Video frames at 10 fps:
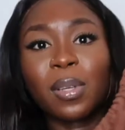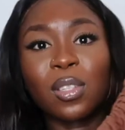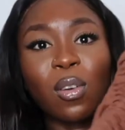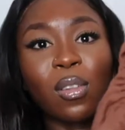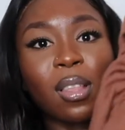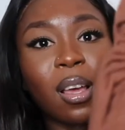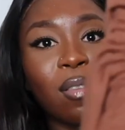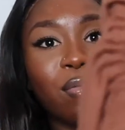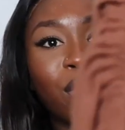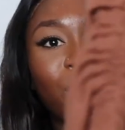It's got
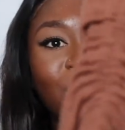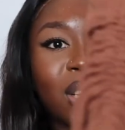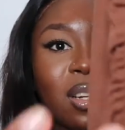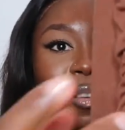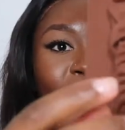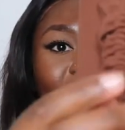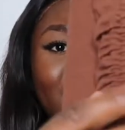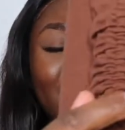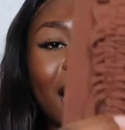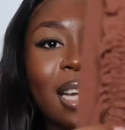the ruching on the
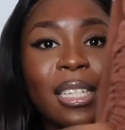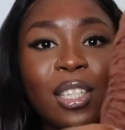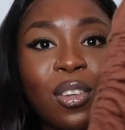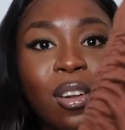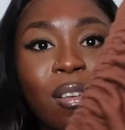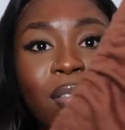side and you can